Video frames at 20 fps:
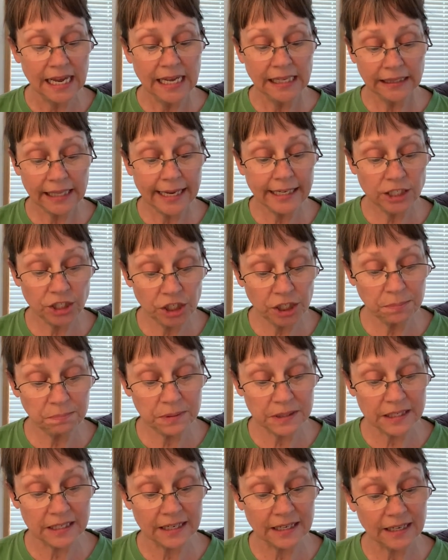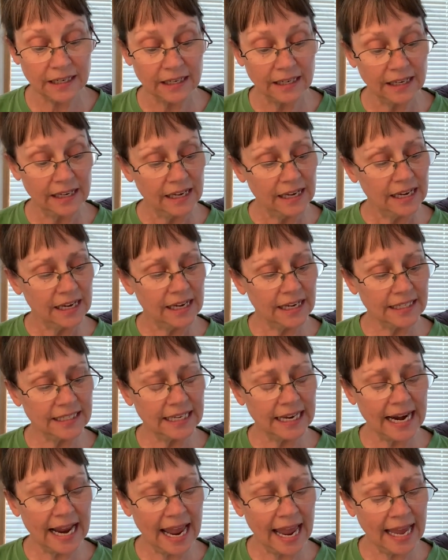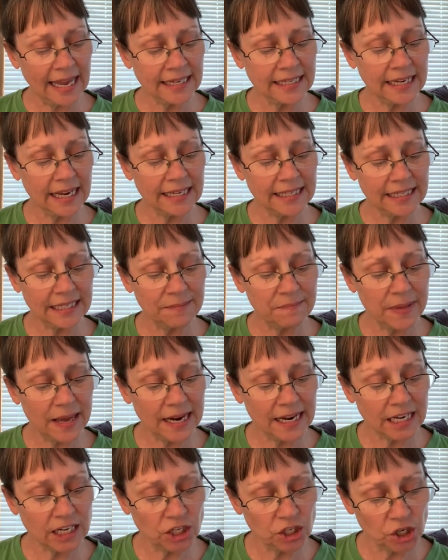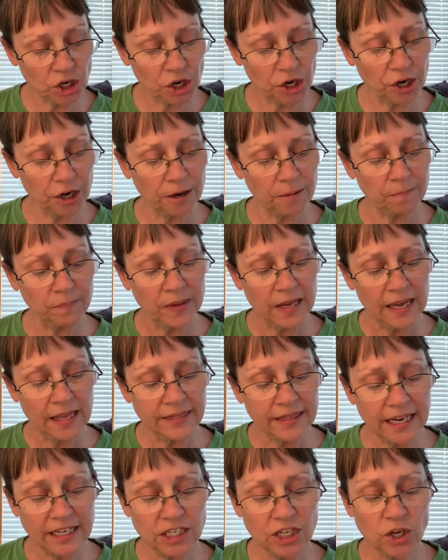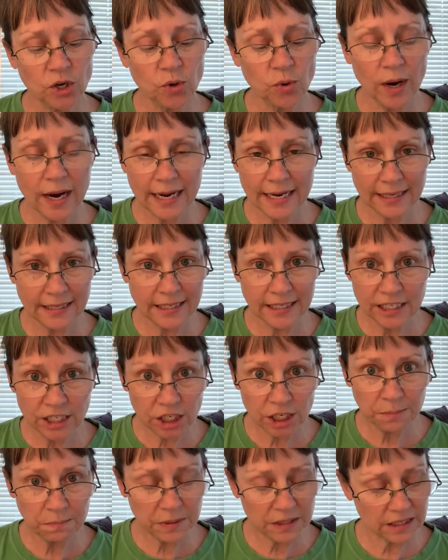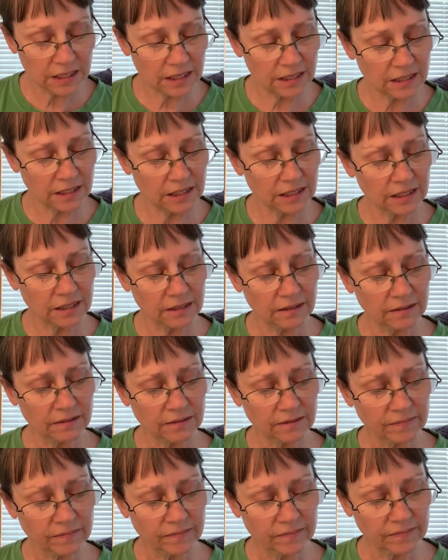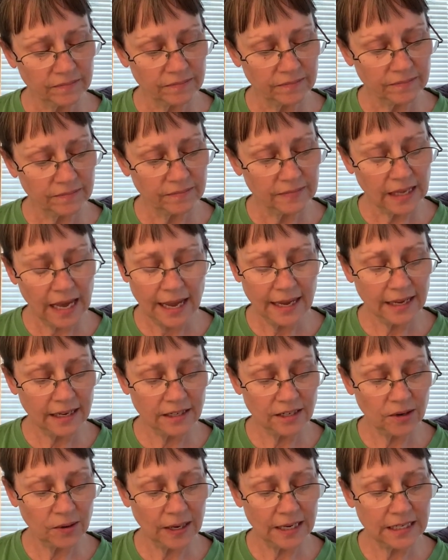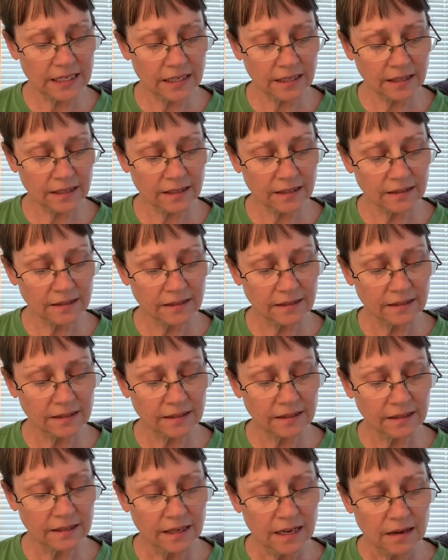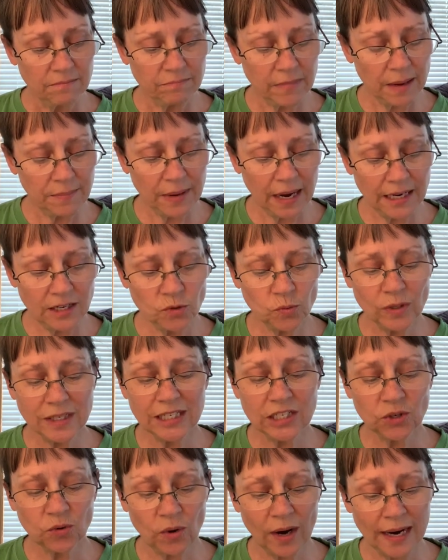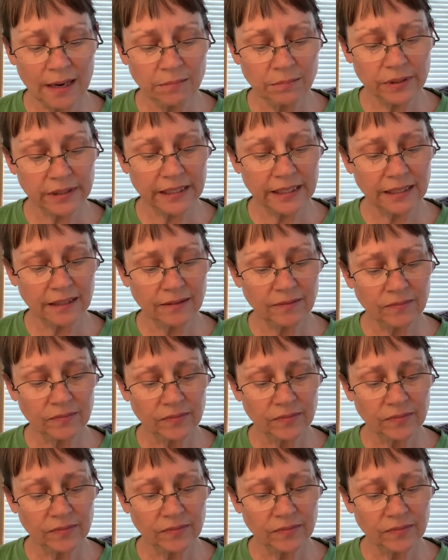like gypsy. It's an anti-Semitic term that degrades gypsies. I had no idea. My mind was scrambling.